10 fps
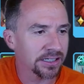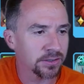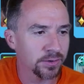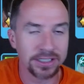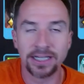
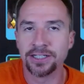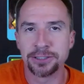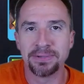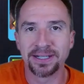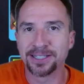which I
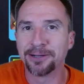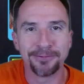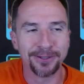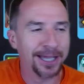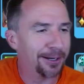just picked up
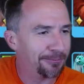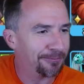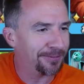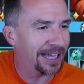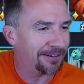for
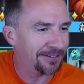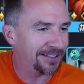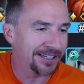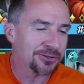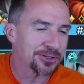that
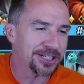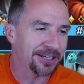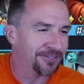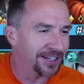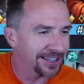interesting
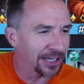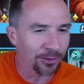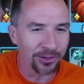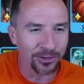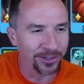event they were
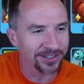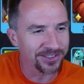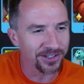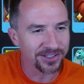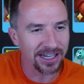doing.
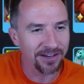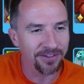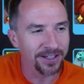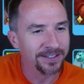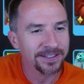So it's kind of
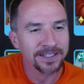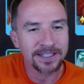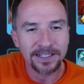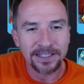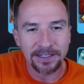
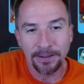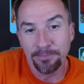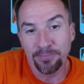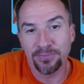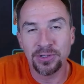a
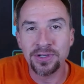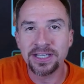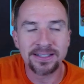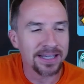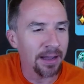
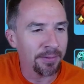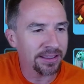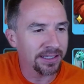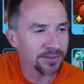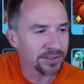unique time. I
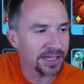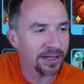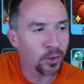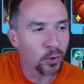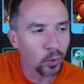think it was kind
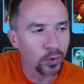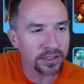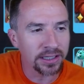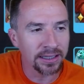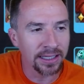of cool that
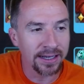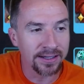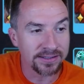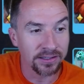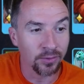they led
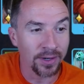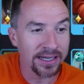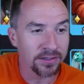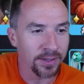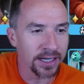us in the right
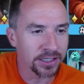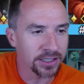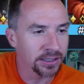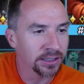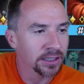
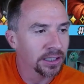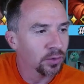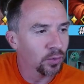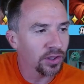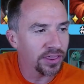direction
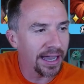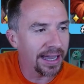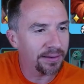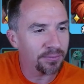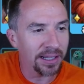with
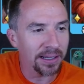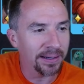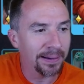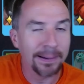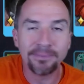that
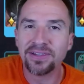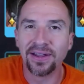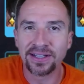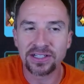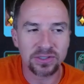by
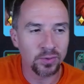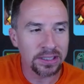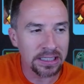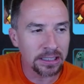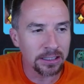telling us that we
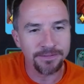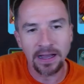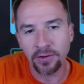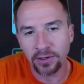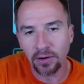needed a
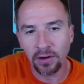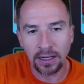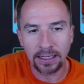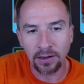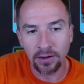founder
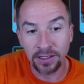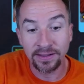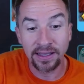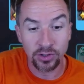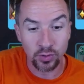guardian
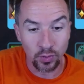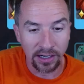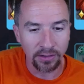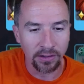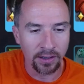that was
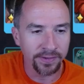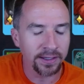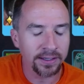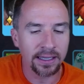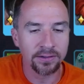rare on the
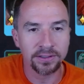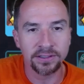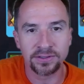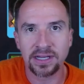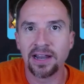account. It
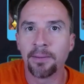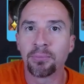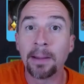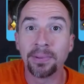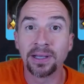was kind of
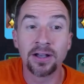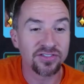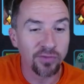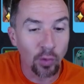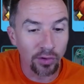prepping us
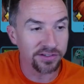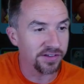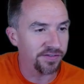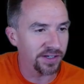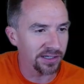for this
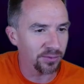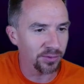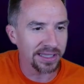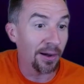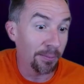event
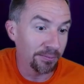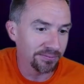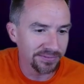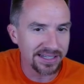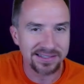without
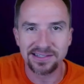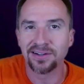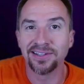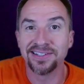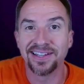
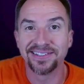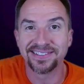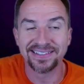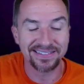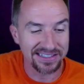necessarily telling us
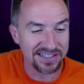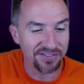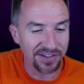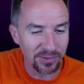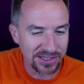this
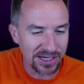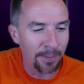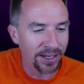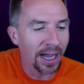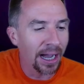event was
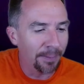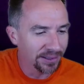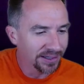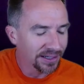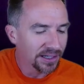coming up.
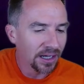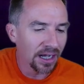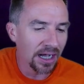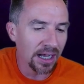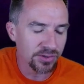
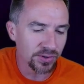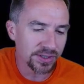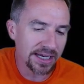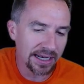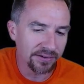So it was
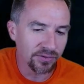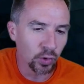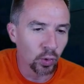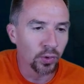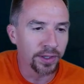kind of
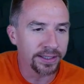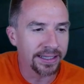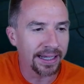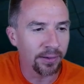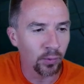cool
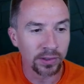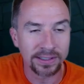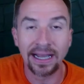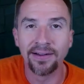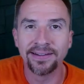that worked
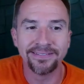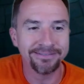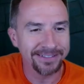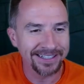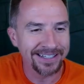out
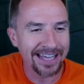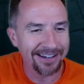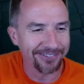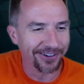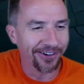in that
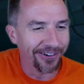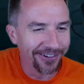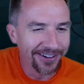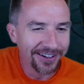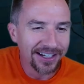regard.
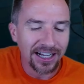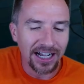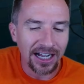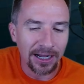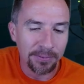
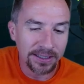But